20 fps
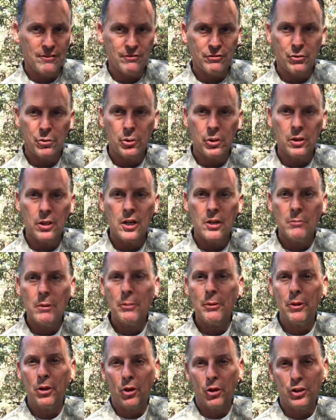for
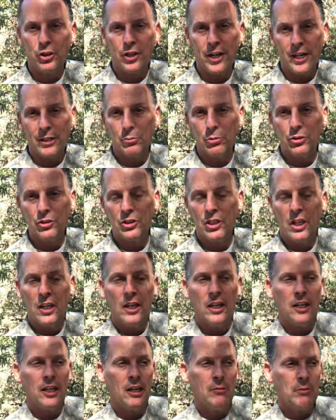maybe larger animals.
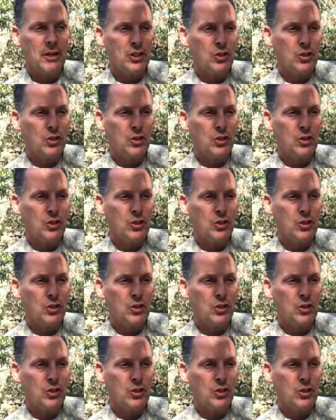My